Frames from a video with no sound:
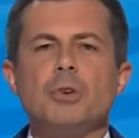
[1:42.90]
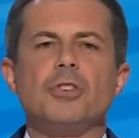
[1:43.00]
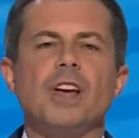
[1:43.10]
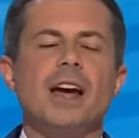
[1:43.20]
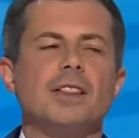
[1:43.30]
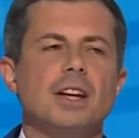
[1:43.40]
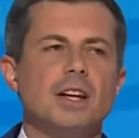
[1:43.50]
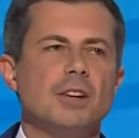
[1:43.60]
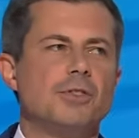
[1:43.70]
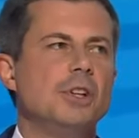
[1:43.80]
Someone who
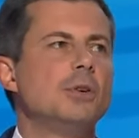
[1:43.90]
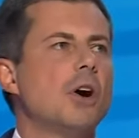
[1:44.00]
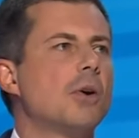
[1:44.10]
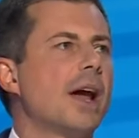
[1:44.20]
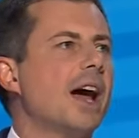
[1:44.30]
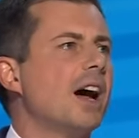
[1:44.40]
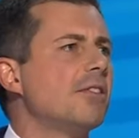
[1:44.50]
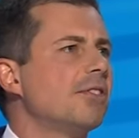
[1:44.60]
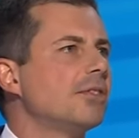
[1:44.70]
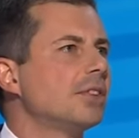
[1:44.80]
said that if you don't
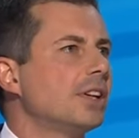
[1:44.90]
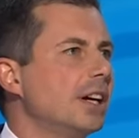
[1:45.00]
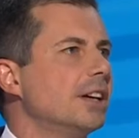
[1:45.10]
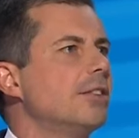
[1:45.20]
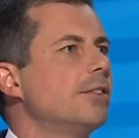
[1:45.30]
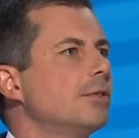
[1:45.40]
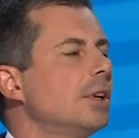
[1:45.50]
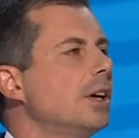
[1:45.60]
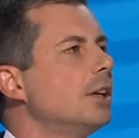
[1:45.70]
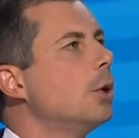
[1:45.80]
have
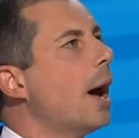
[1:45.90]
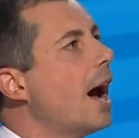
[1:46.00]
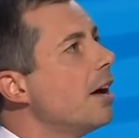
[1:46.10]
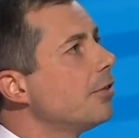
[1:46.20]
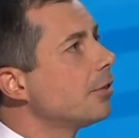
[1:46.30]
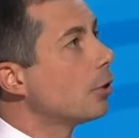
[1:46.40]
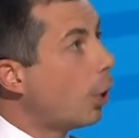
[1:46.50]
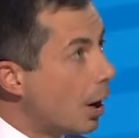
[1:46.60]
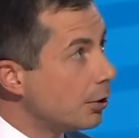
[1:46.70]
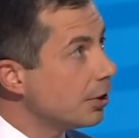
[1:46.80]
kids, you have,
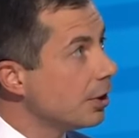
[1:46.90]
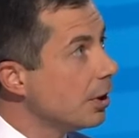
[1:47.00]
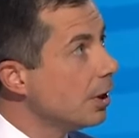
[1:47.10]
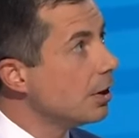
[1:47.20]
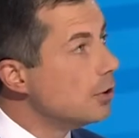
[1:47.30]
quote,